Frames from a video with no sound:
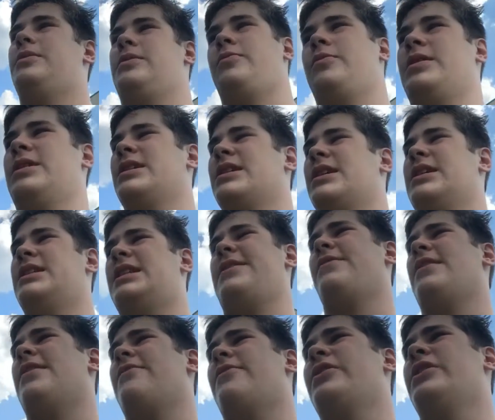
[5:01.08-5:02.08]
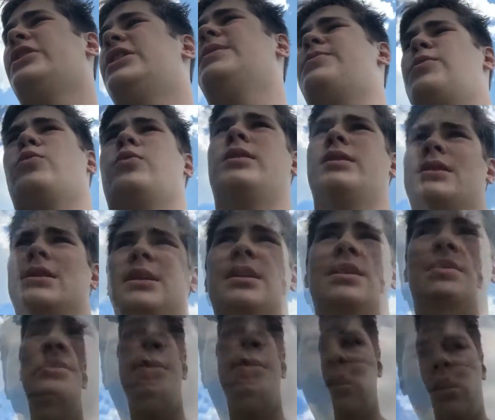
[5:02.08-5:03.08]
but like we're just gonna see if they have any cheaper
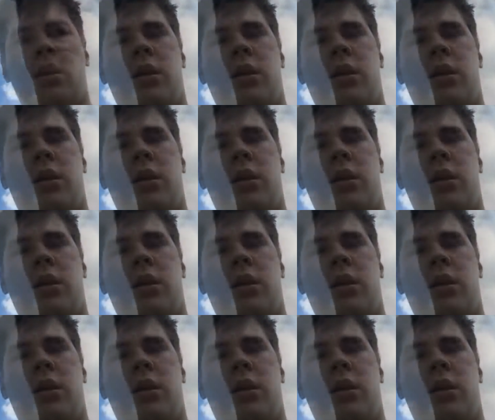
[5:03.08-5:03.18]
ones.